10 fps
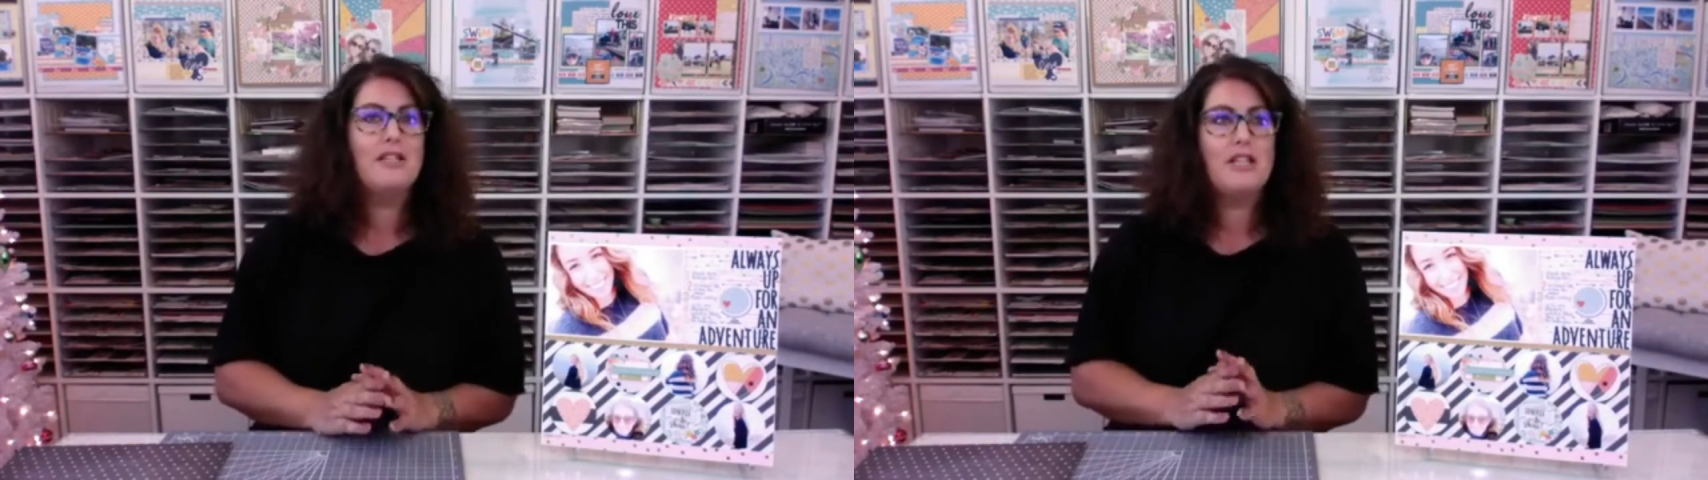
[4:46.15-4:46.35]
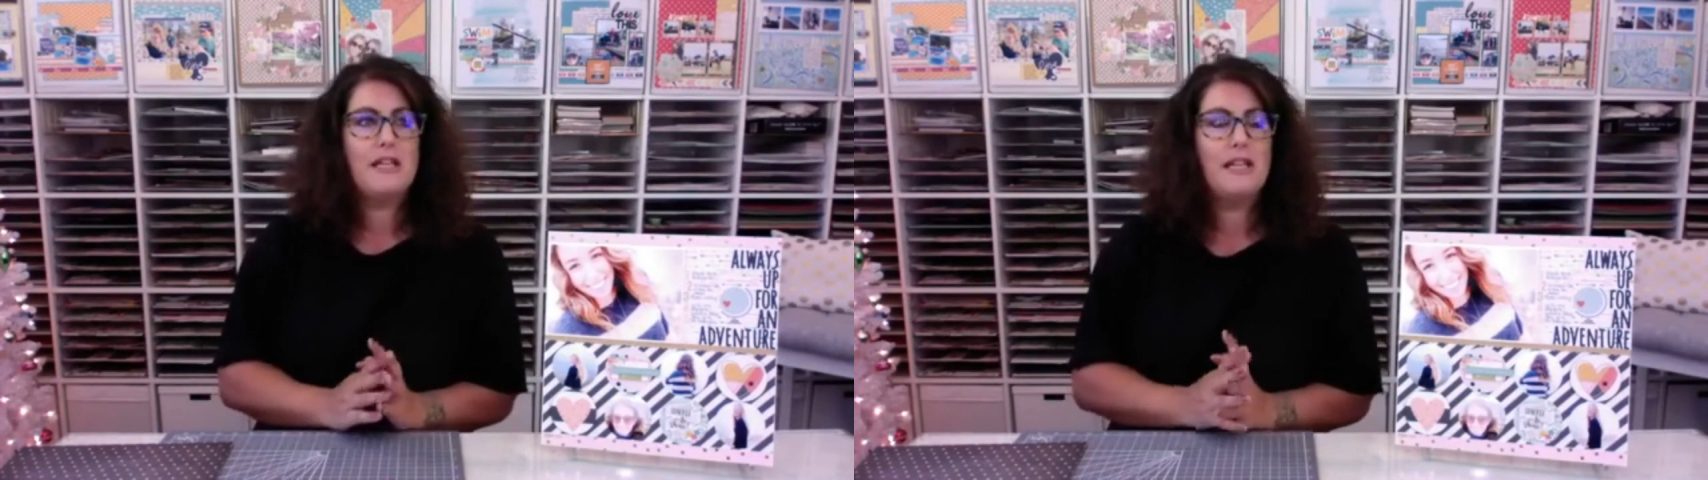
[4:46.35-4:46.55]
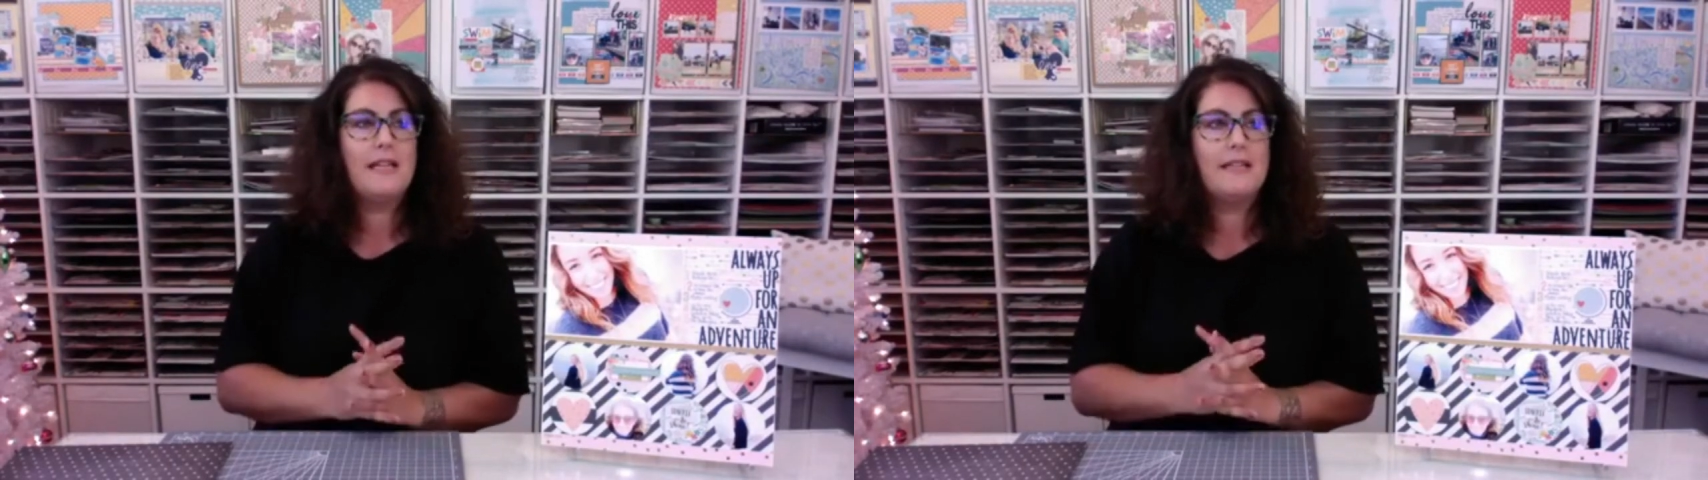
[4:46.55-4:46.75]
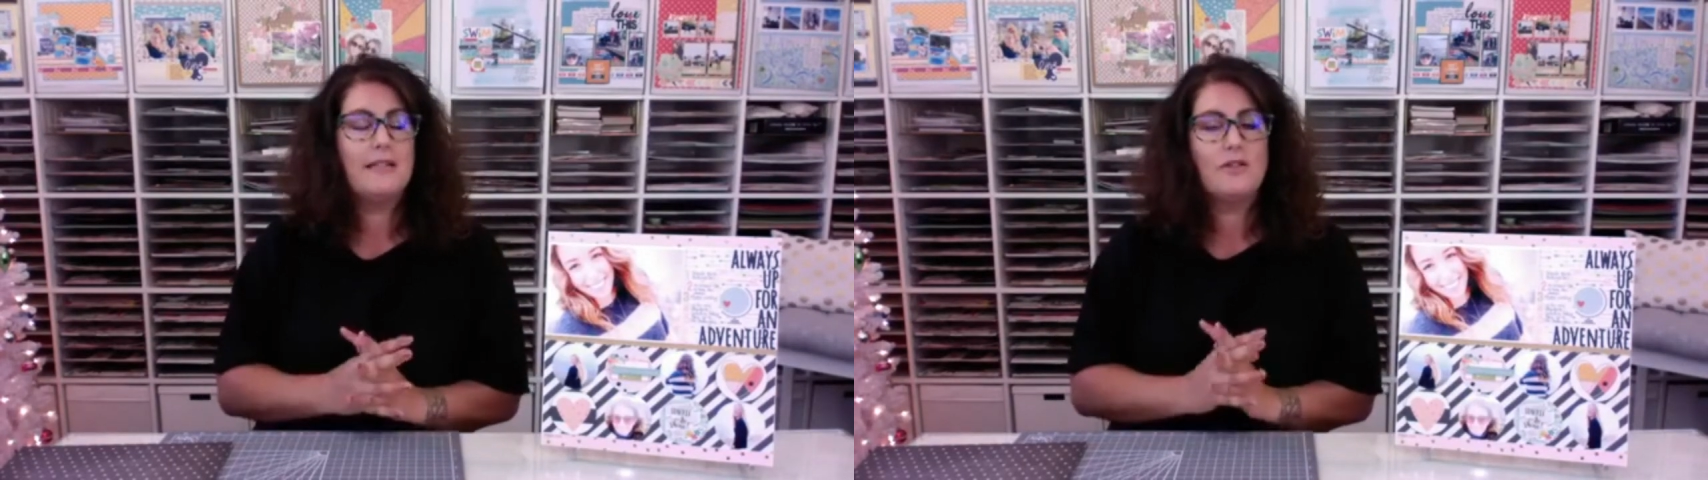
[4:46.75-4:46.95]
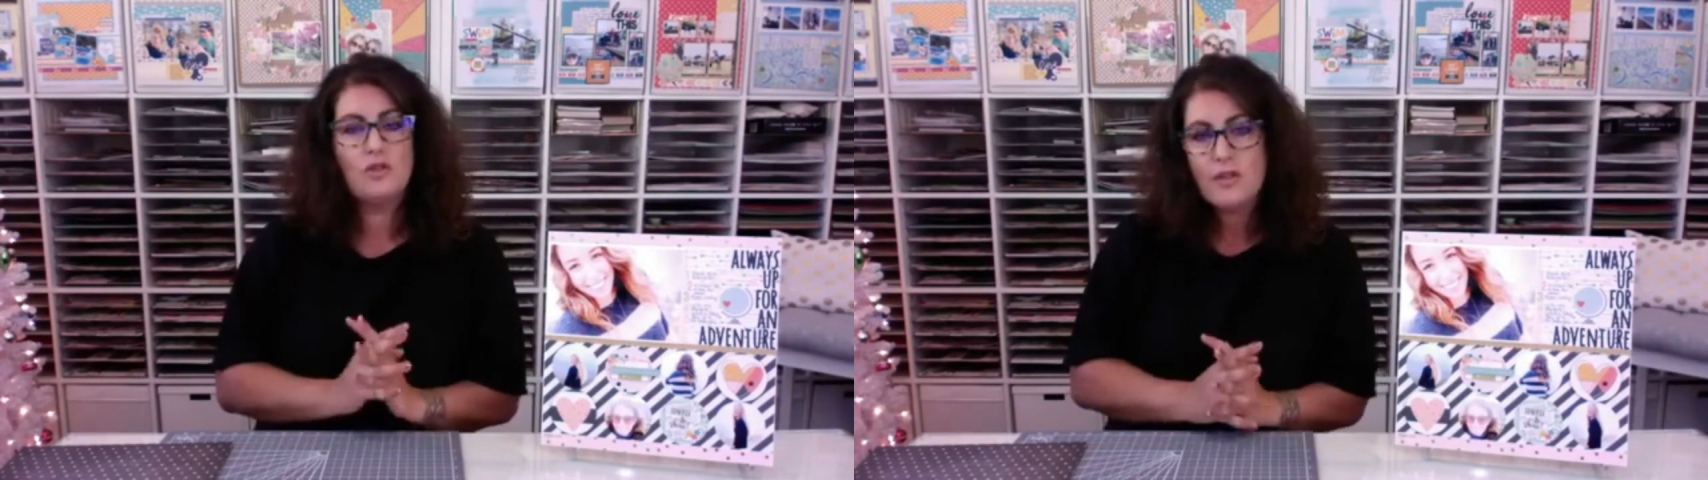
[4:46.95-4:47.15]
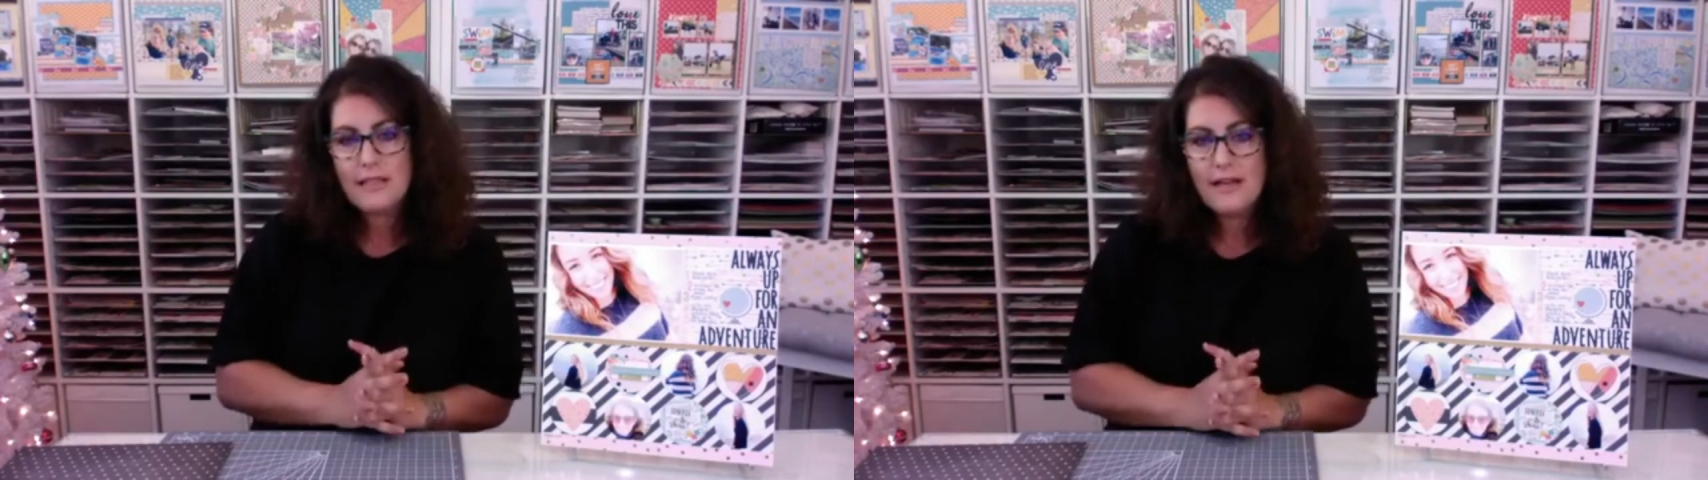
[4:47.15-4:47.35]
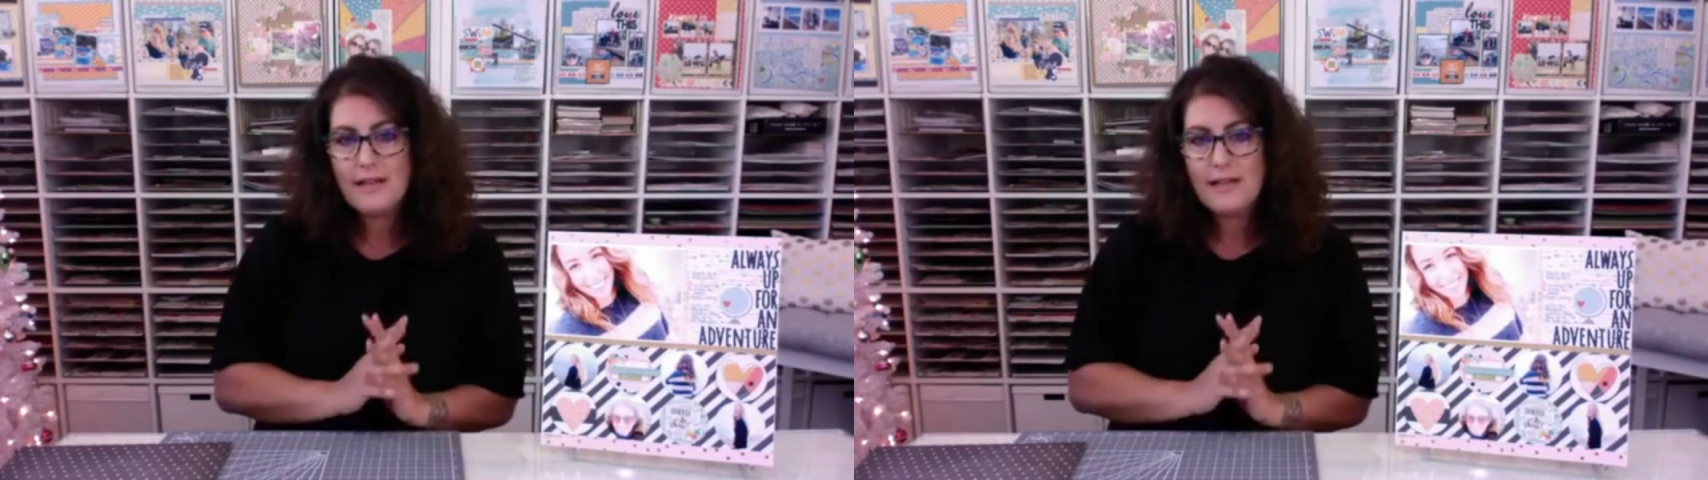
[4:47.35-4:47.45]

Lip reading: She is so excited.